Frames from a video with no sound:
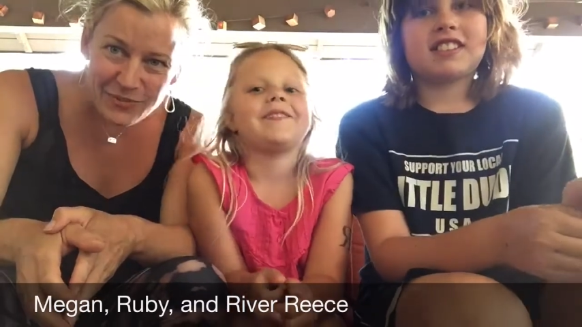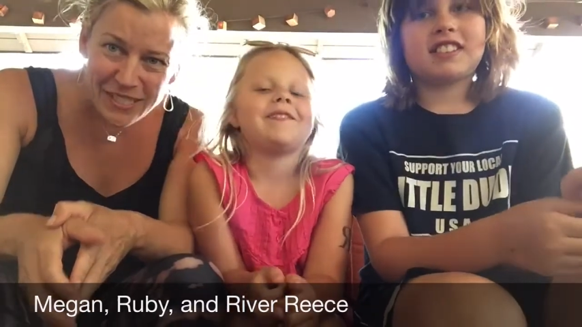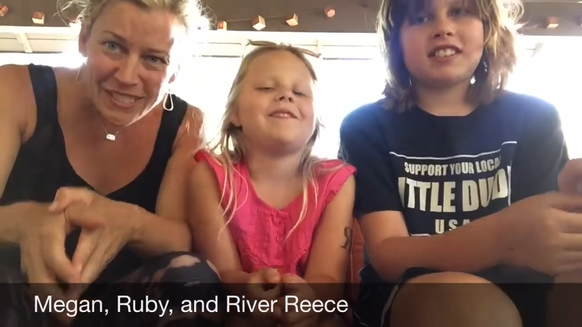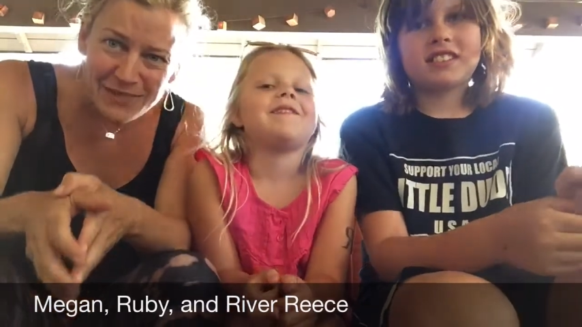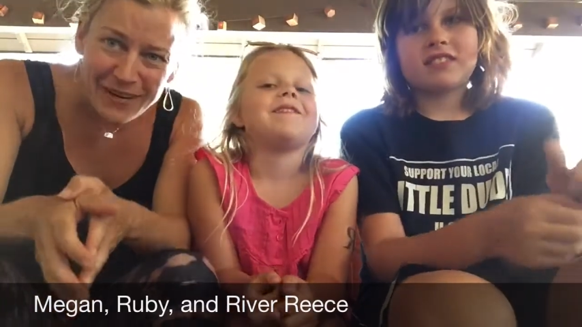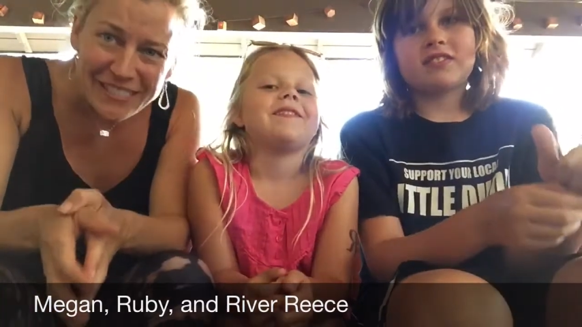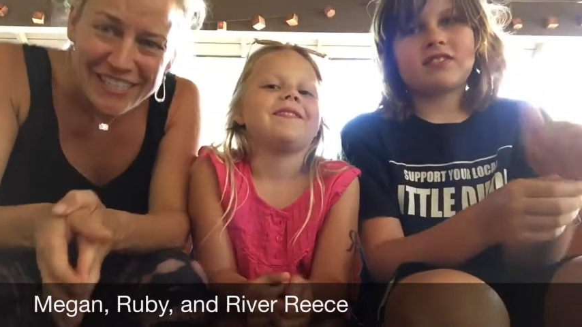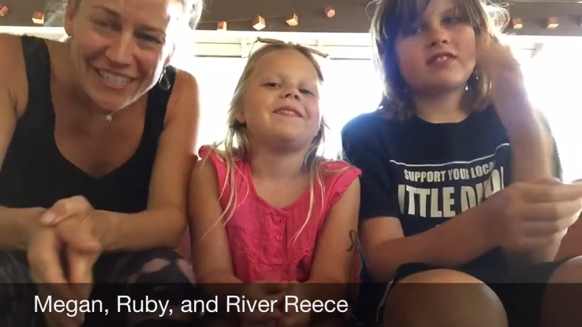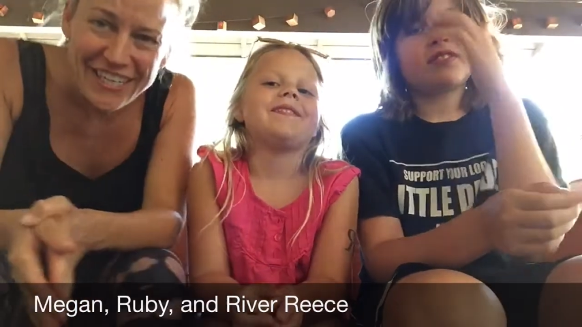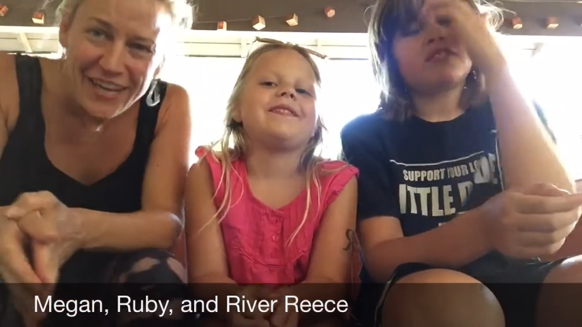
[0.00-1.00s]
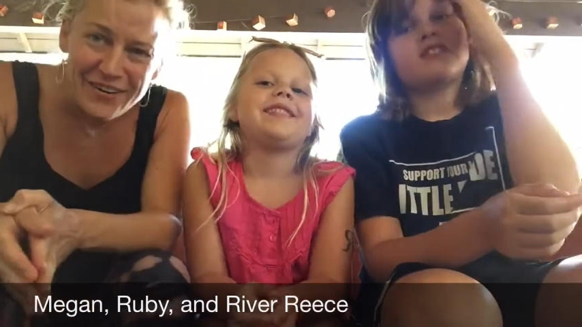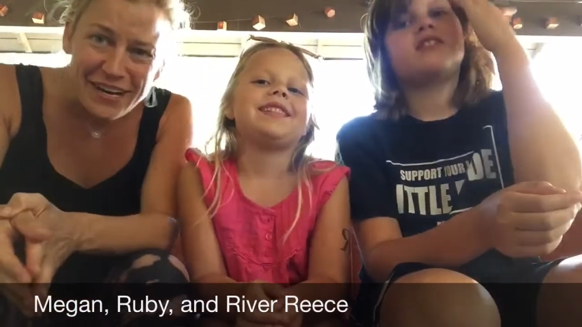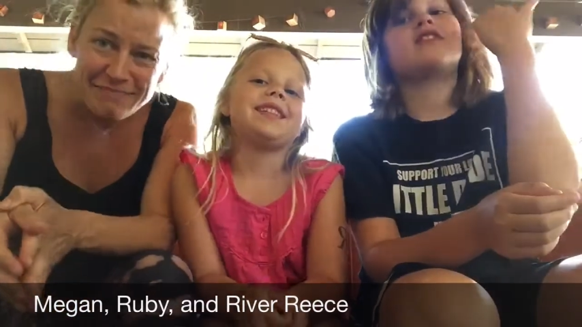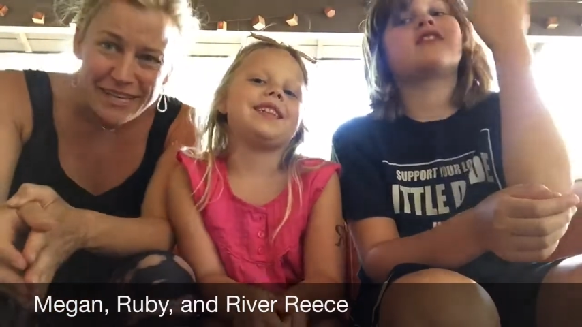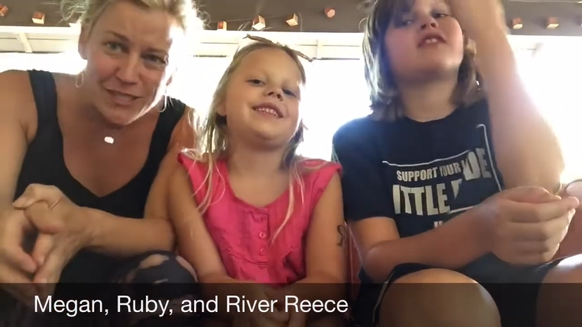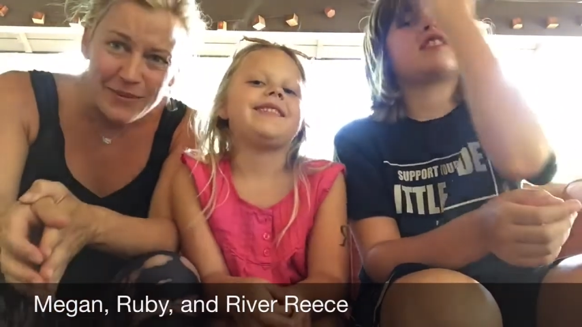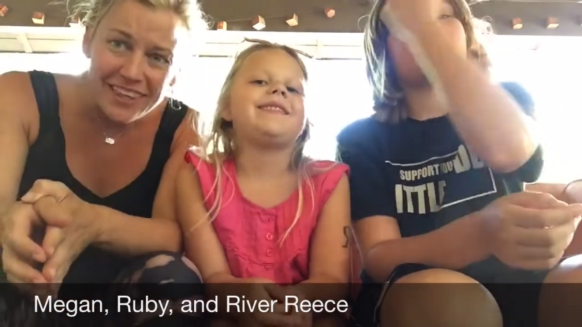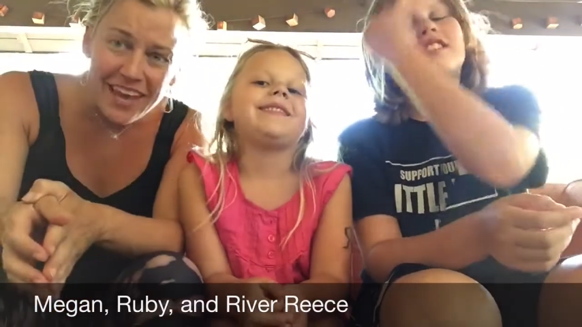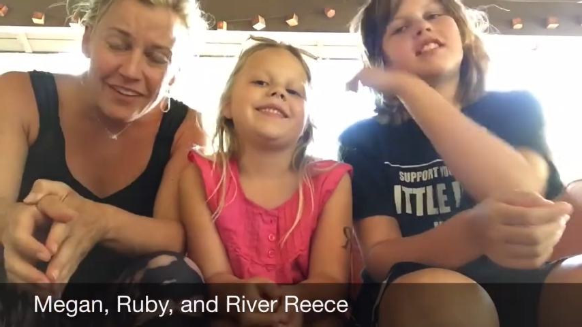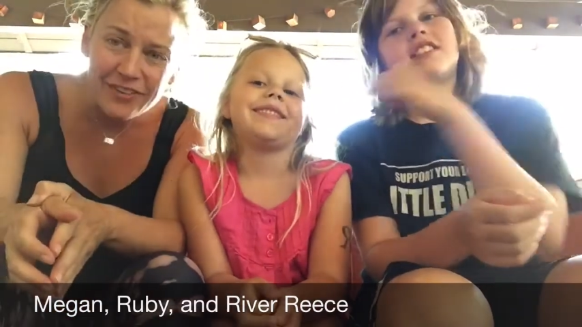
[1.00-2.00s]
Speaker 1: We just want you to know how much we
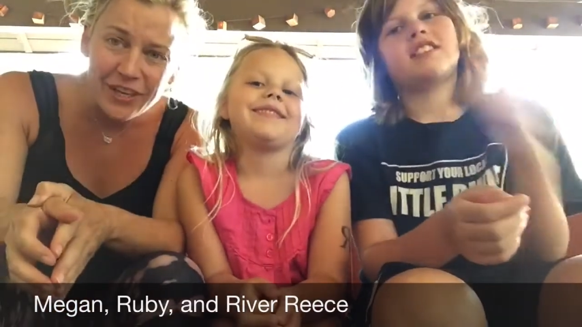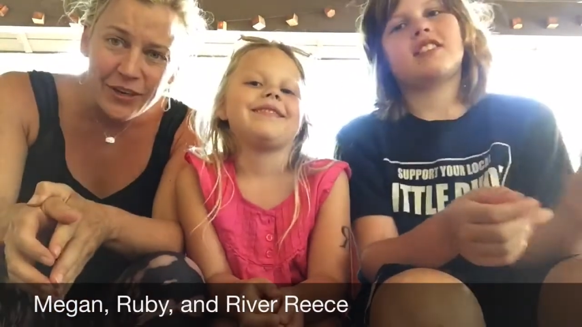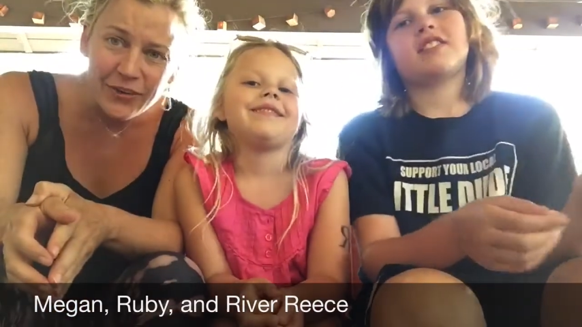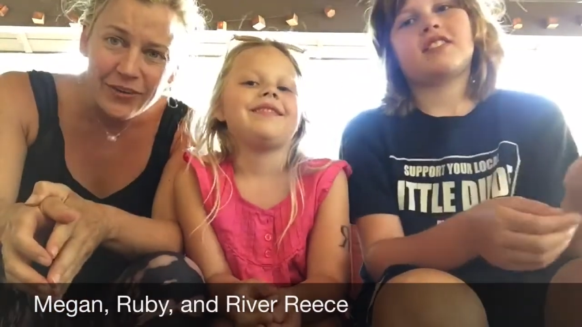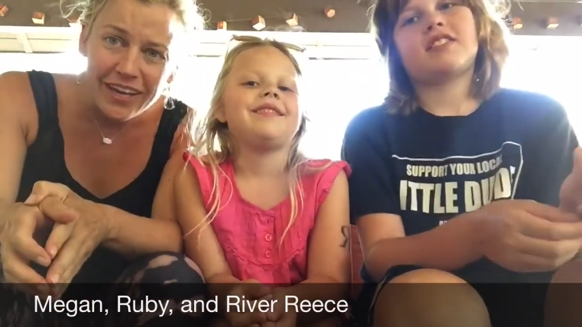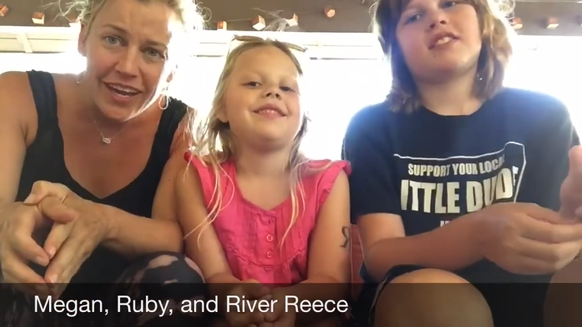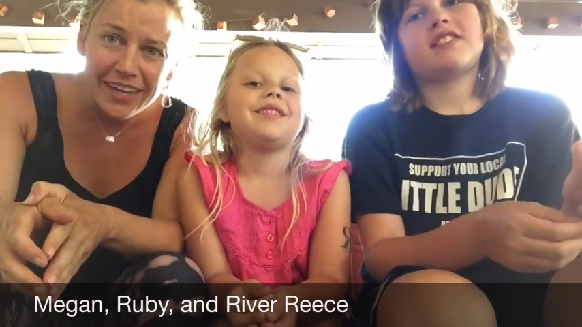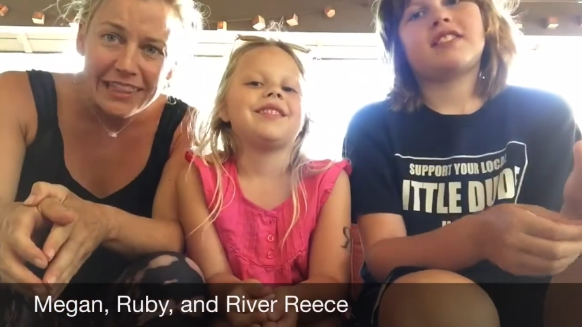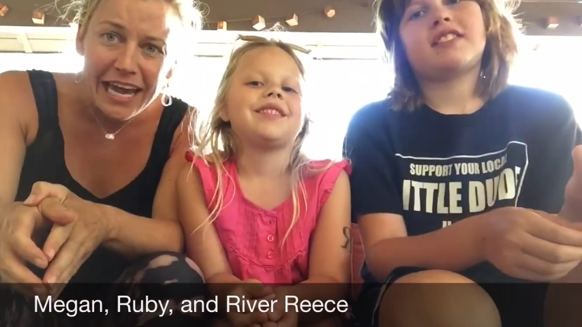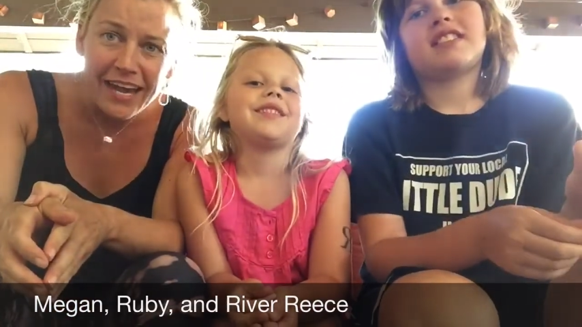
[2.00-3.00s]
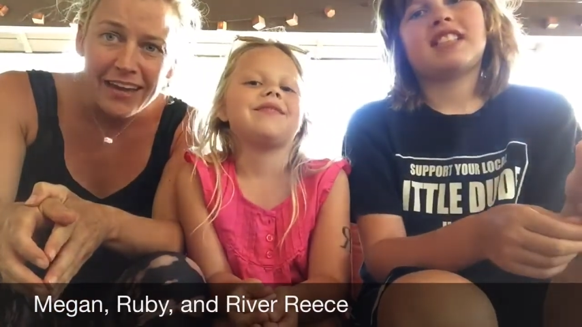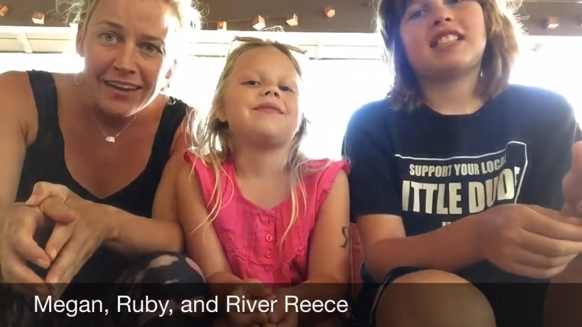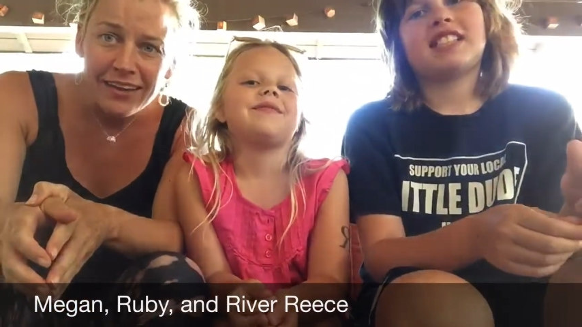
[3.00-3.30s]
love you and that